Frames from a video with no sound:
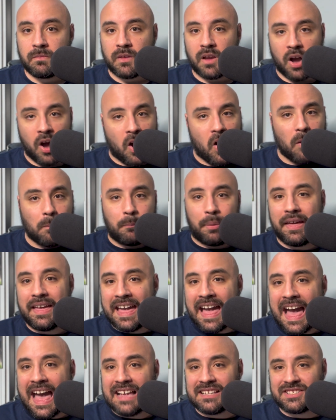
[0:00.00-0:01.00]

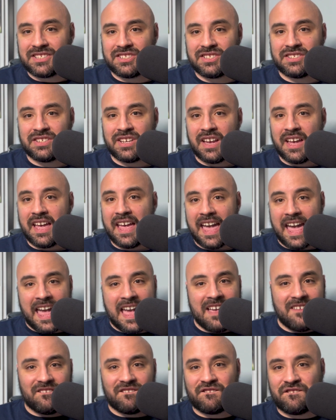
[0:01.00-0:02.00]
OPS
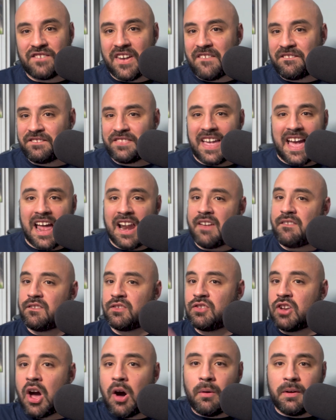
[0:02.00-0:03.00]
850. I don't
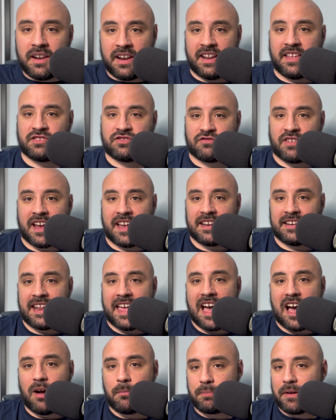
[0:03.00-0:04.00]
even know what it is right
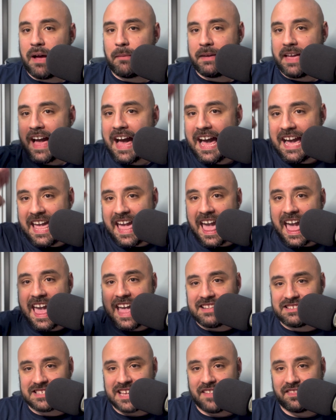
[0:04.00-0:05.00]
now. Probably high
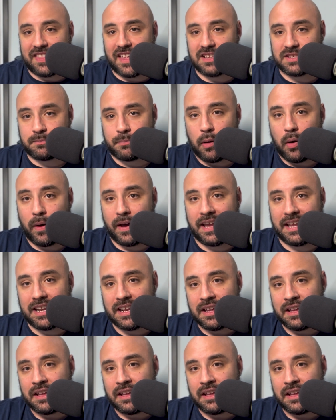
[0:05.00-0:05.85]
eights at this point.